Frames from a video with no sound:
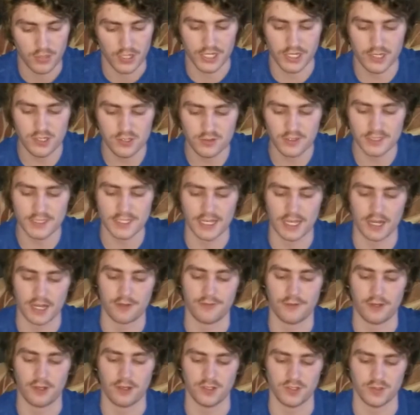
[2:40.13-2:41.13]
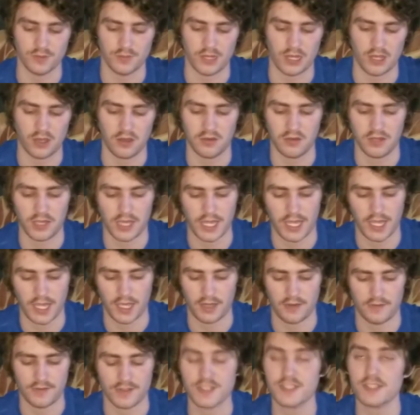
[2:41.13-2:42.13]
But here's what the NFL is about,
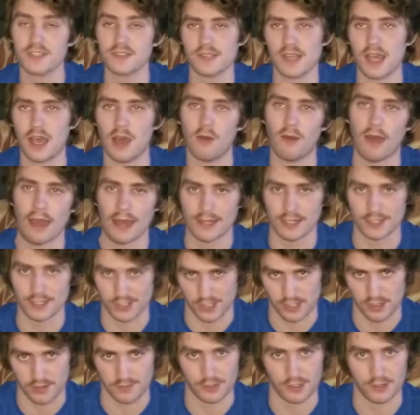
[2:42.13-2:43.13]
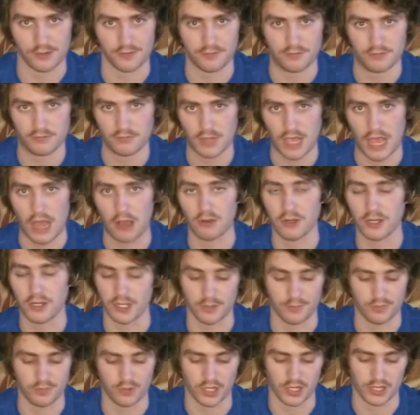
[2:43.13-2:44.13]
and this is how I determine how
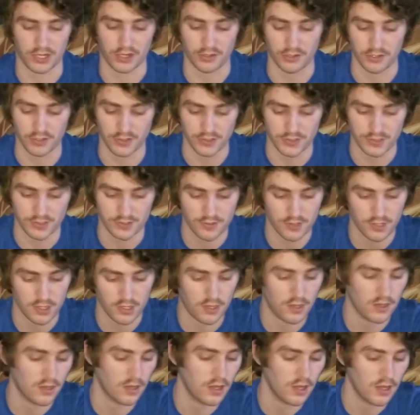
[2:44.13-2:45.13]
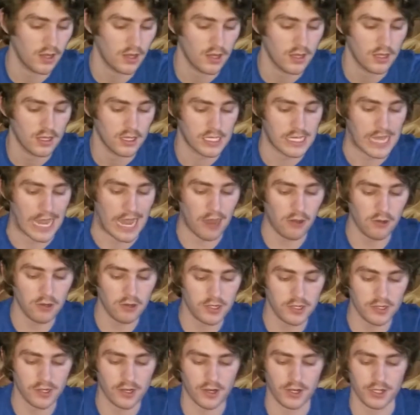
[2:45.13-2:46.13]
good a player is. How
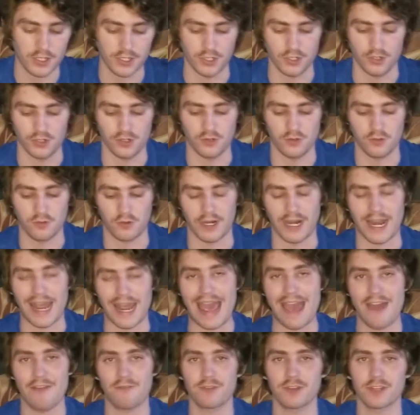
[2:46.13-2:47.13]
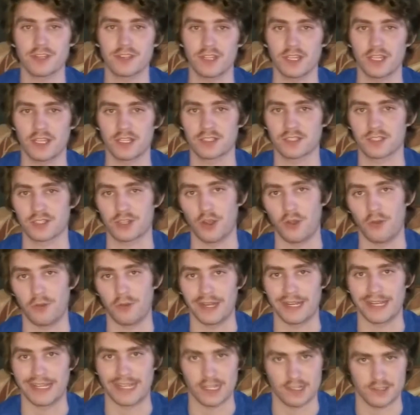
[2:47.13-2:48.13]
good are you when everything is
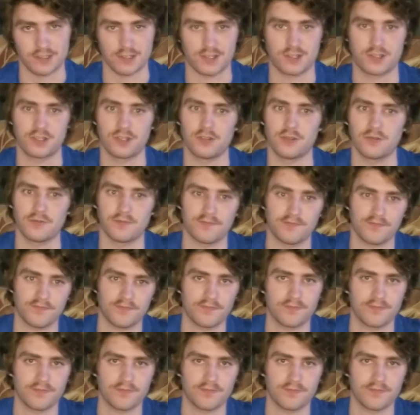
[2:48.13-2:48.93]
going against you?